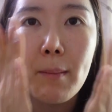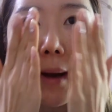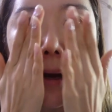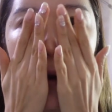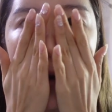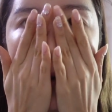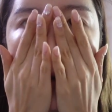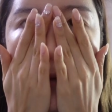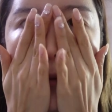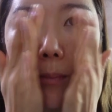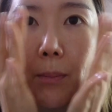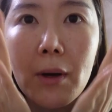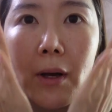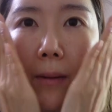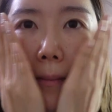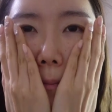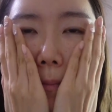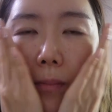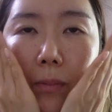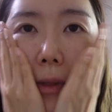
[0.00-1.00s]
mild,
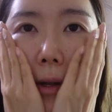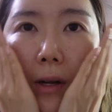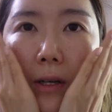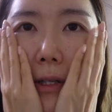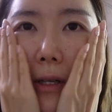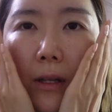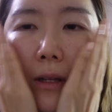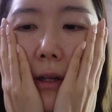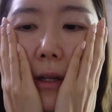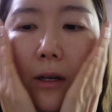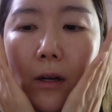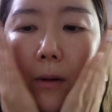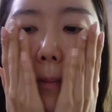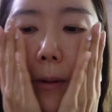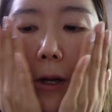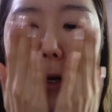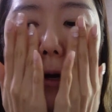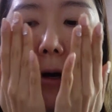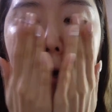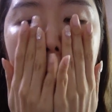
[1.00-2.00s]
but there's a little
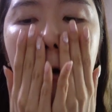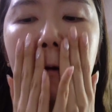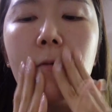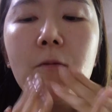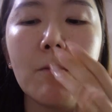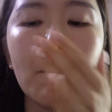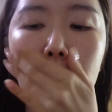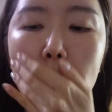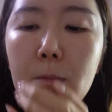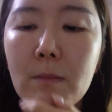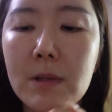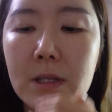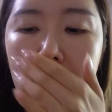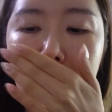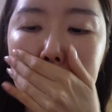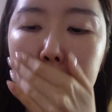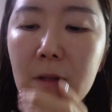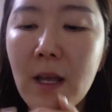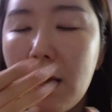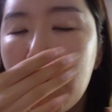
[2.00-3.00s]
bit of
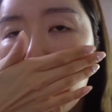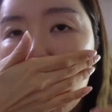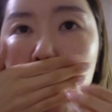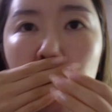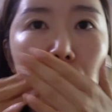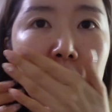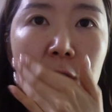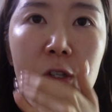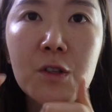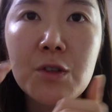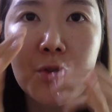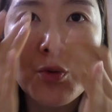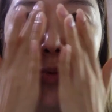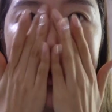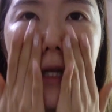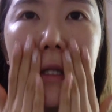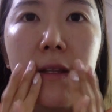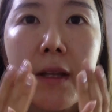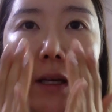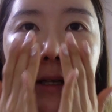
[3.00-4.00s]
some type of
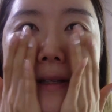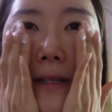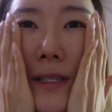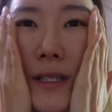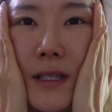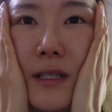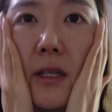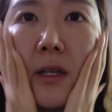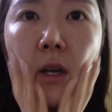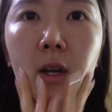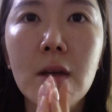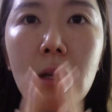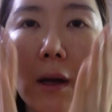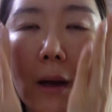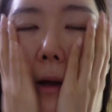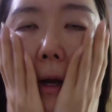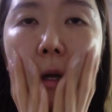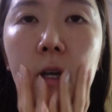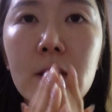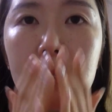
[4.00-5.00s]
sweetness.
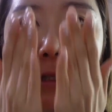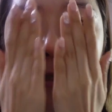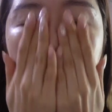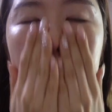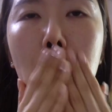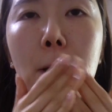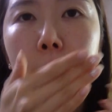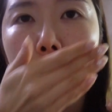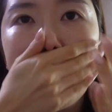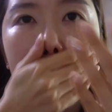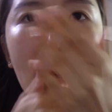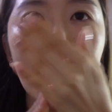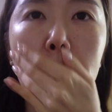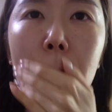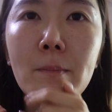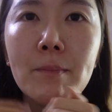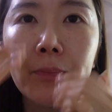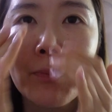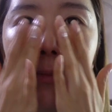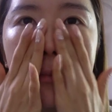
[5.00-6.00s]
I can smell that.
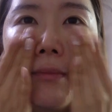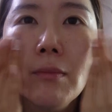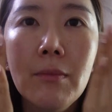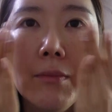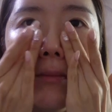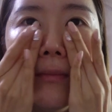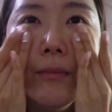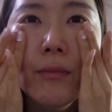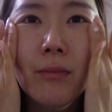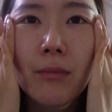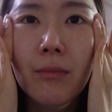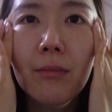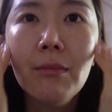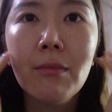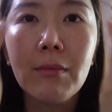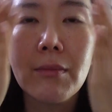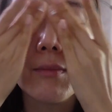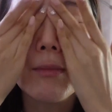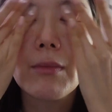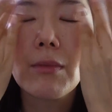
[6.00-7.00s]

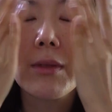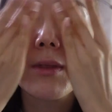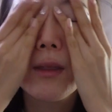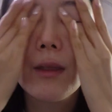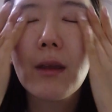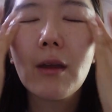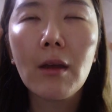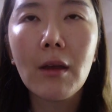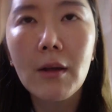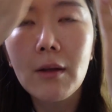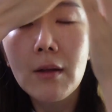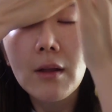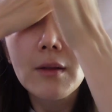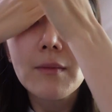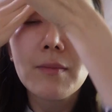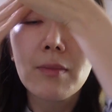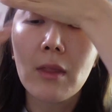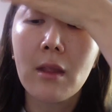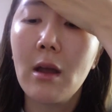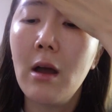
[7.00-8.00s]
Mmm.
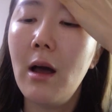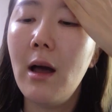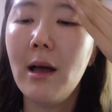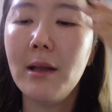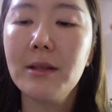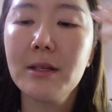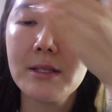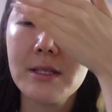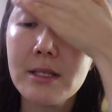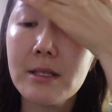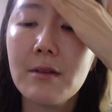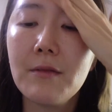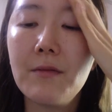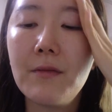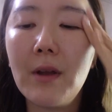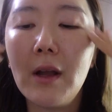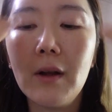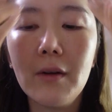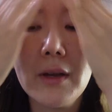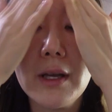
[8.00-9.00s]
Ah, this is a
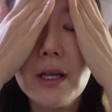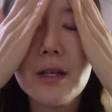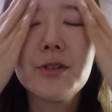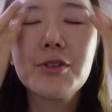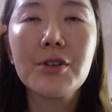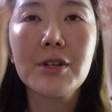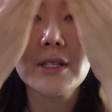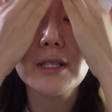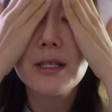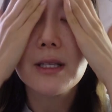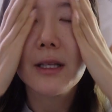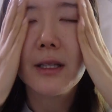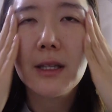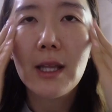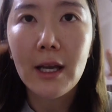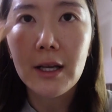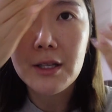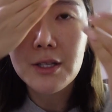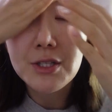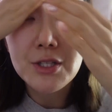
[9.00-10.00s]
very interesting
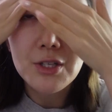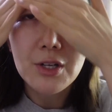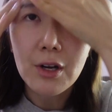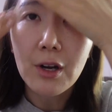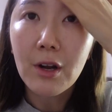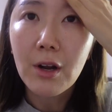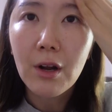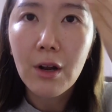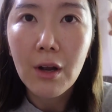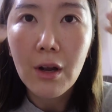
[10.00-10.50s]
texture.